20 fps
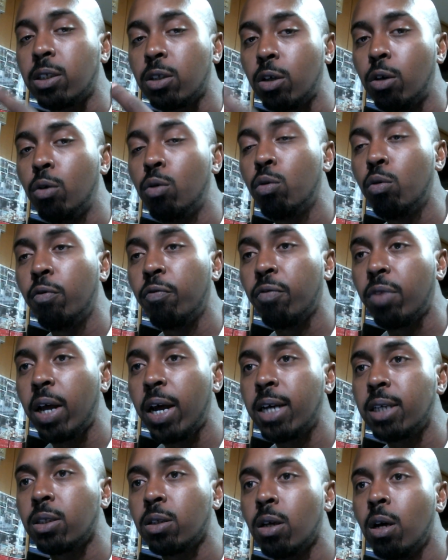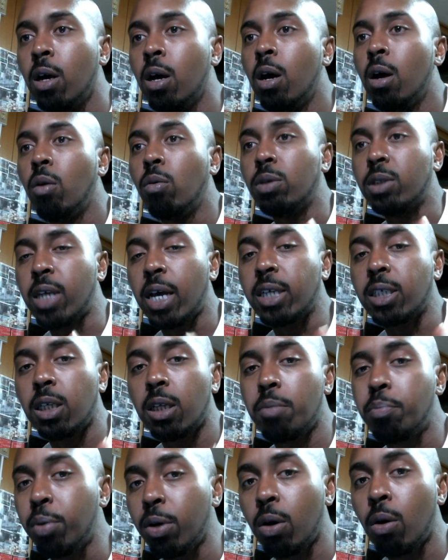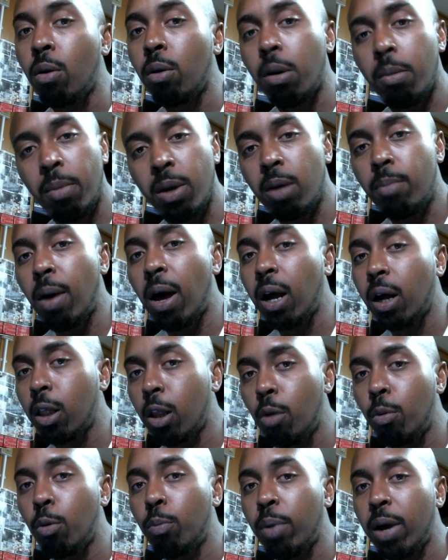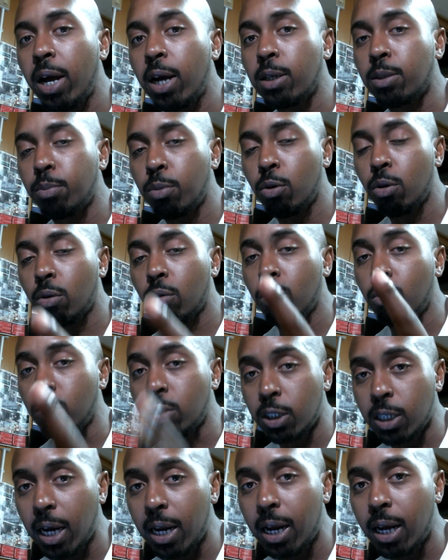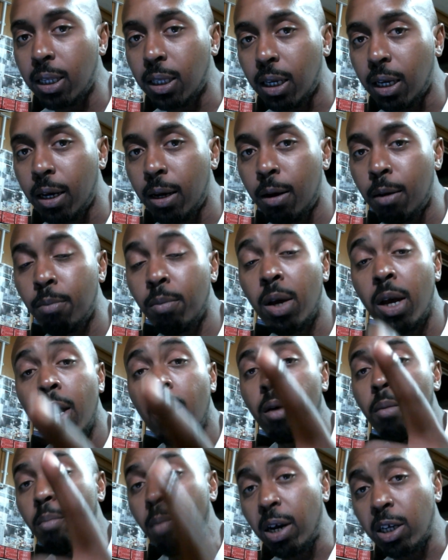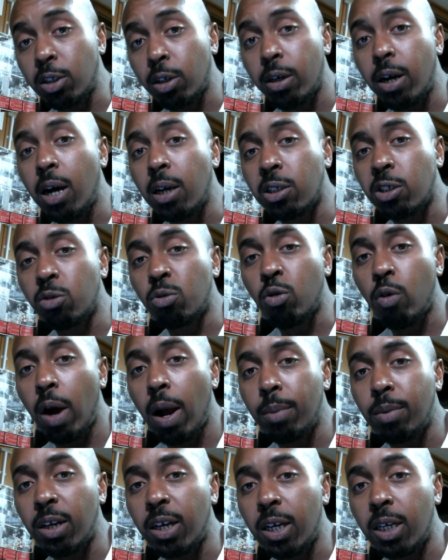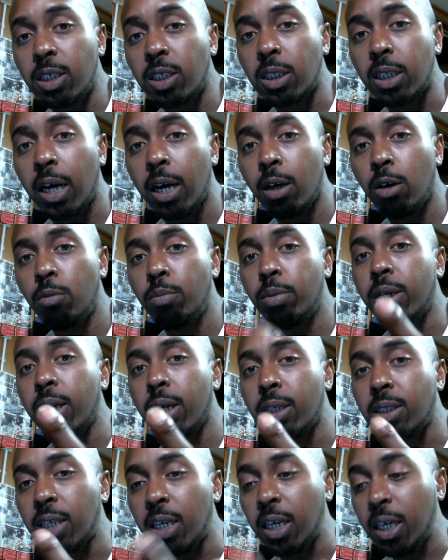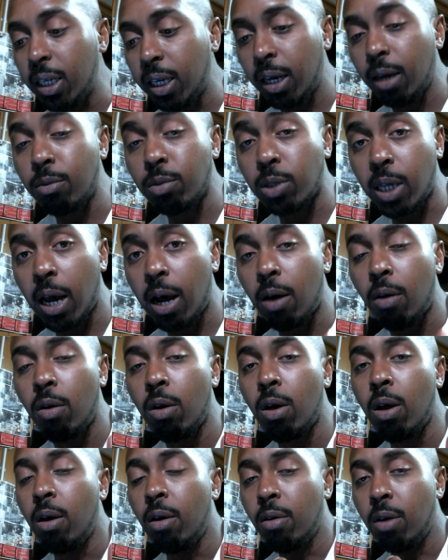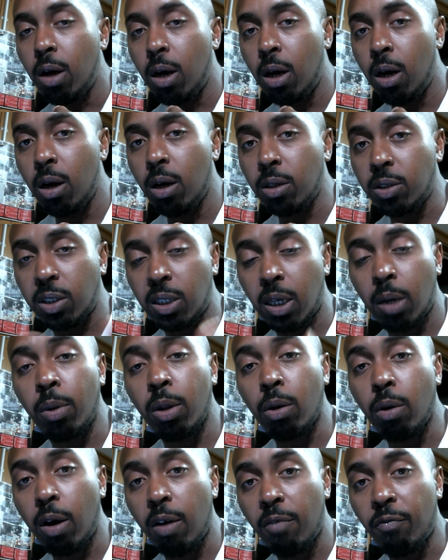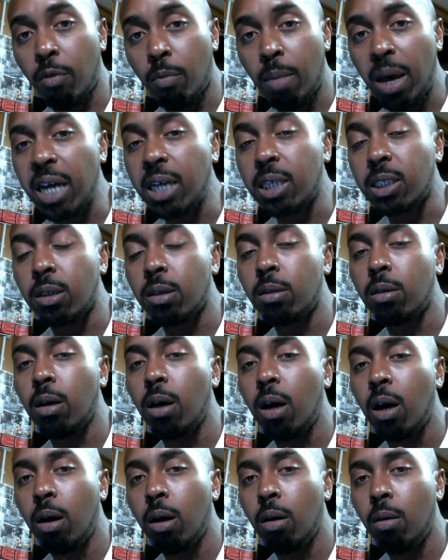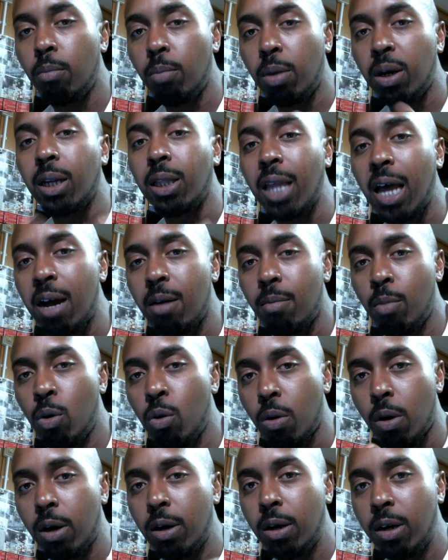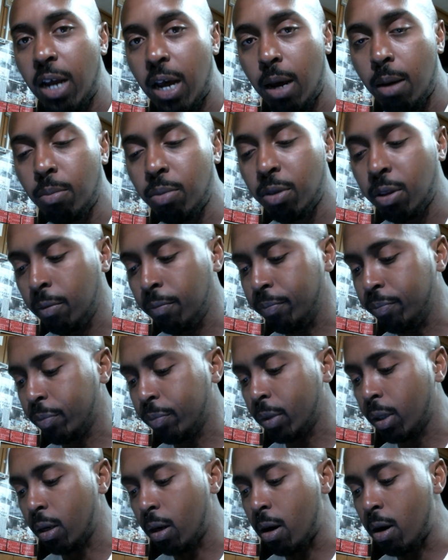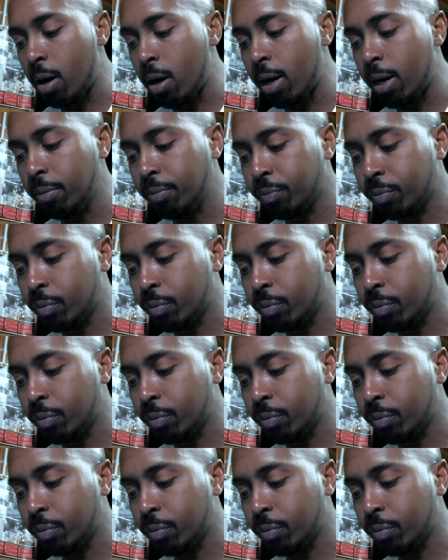Google Flights was actually put on to me by Global Passport Crew. Shout out to him. Make sure y'all subscribe to his channel, because he gives out similar information, but a lot more in depth. All right.